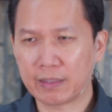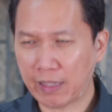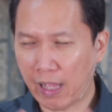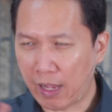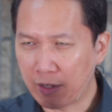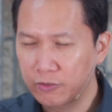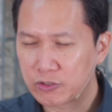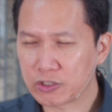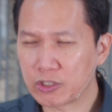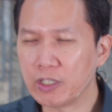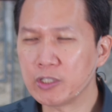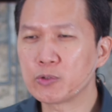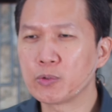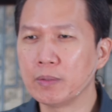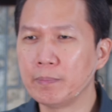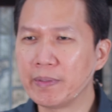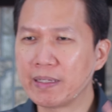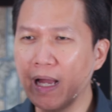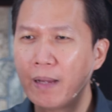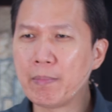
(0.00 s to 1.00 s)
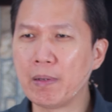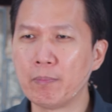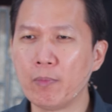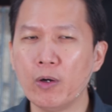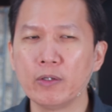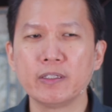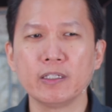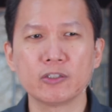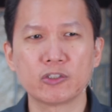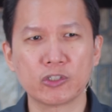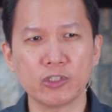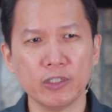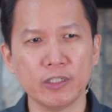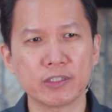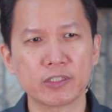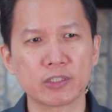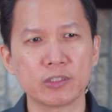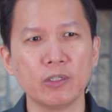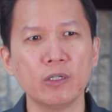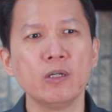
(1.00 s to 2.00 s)
Our church will become a model
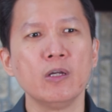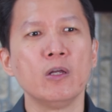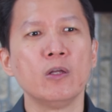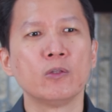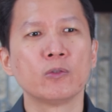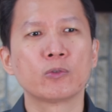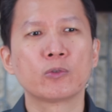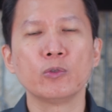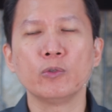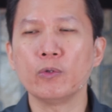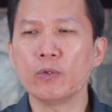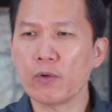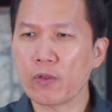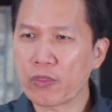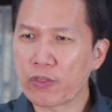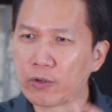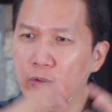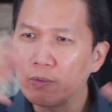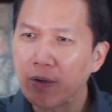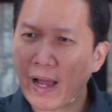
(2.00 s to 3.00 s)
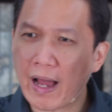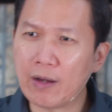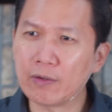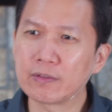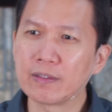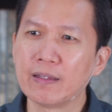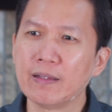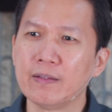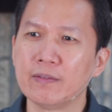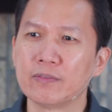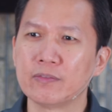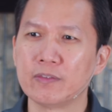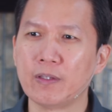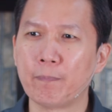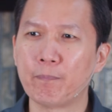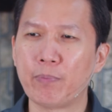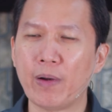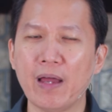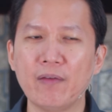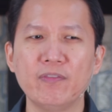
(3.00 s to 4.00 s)
church, no? to, throughout the
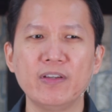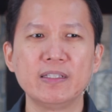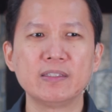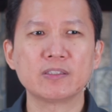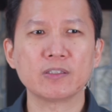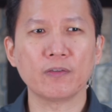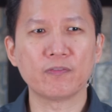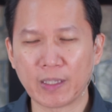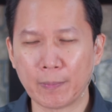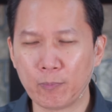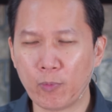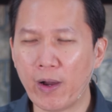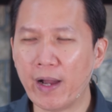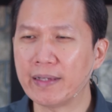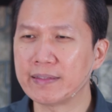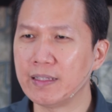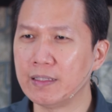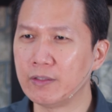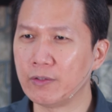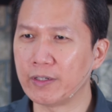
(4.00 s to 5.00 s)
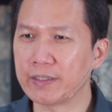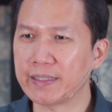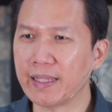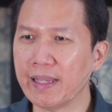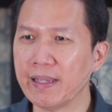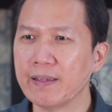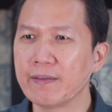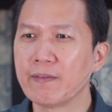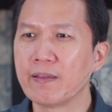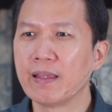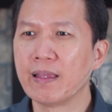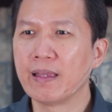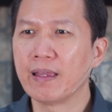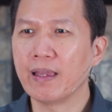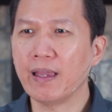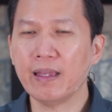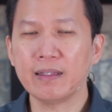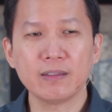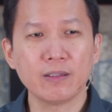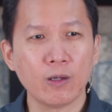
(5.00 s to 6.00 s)
province of Zamboanga del Norte,
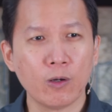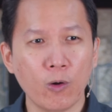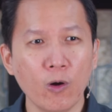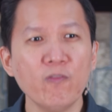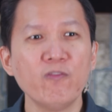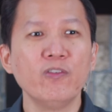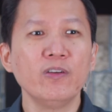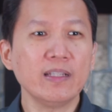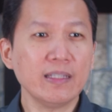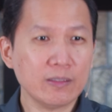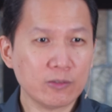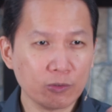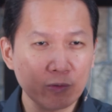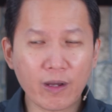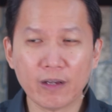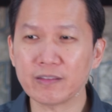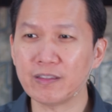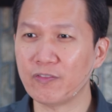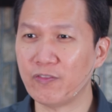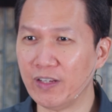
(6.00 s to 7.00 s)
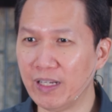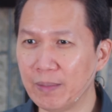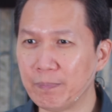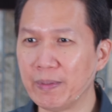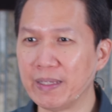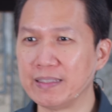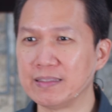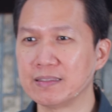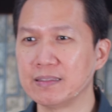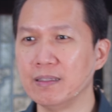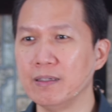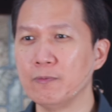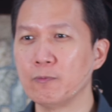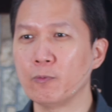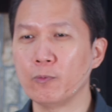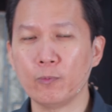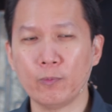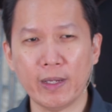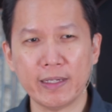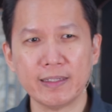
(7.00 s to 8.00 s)
and hopefully throughout the Philippines. No?
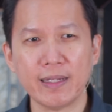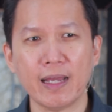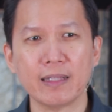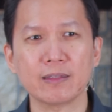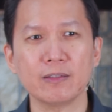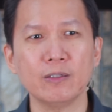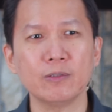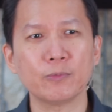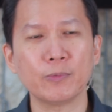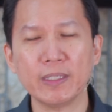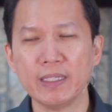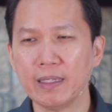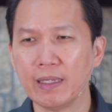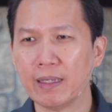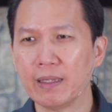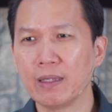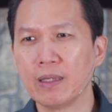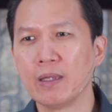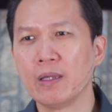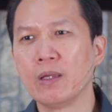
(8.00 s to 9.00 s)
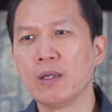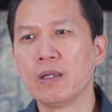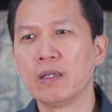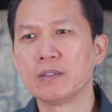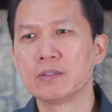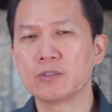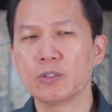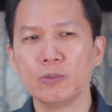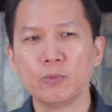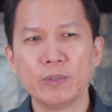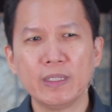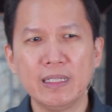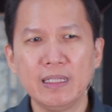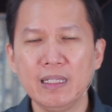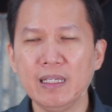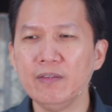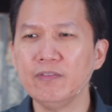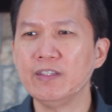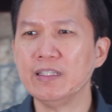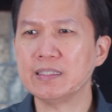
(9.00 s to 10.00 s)
Why not? No? We, so we
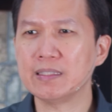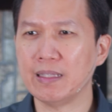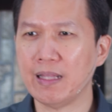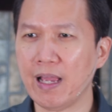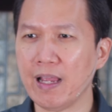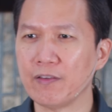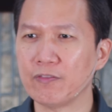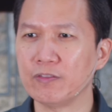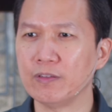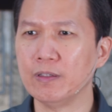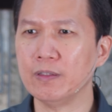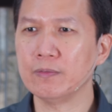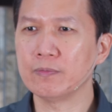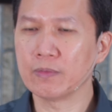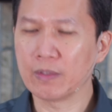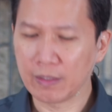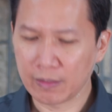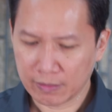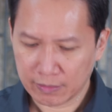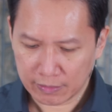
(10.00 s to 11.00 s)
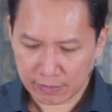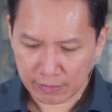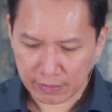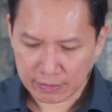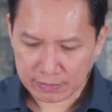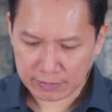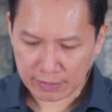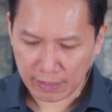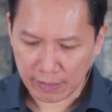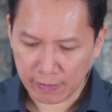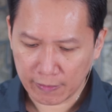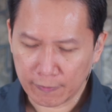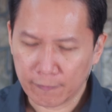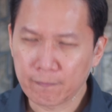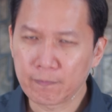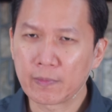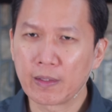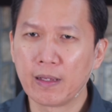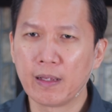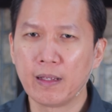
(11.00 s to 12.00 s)
live this life, no? this uh,
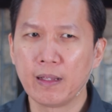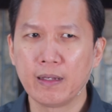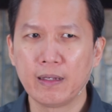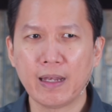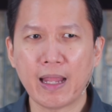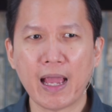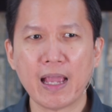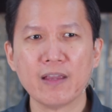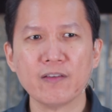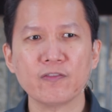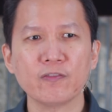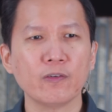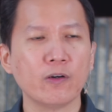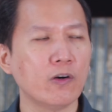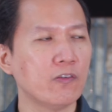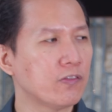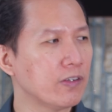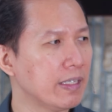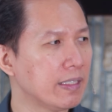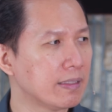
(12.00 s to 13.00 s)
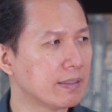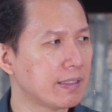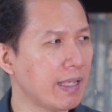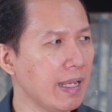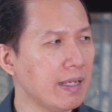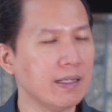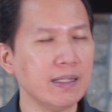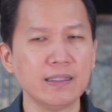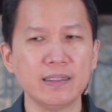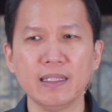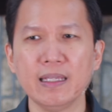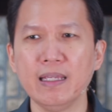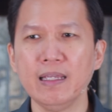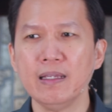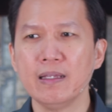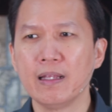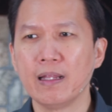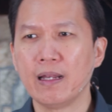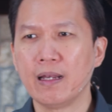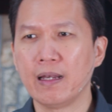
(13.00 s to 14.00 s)
life of integrity,